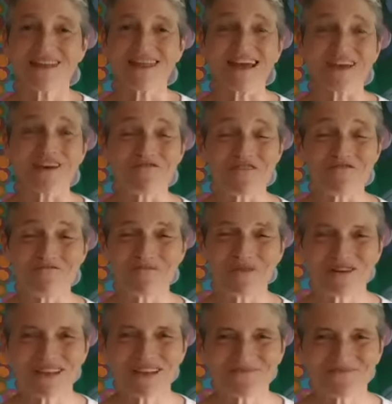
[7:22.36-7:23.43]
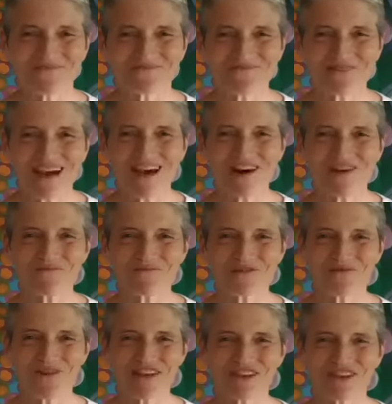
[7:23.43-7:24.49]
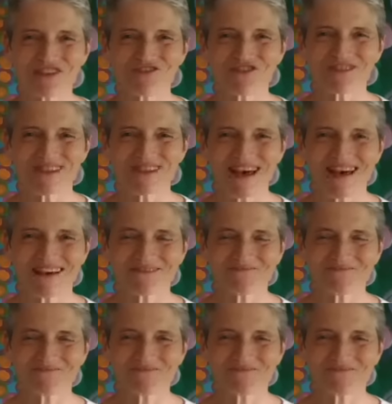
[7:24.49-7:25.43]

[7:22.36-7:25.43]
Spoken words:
Thank you, everybody. I hope you enjoyed their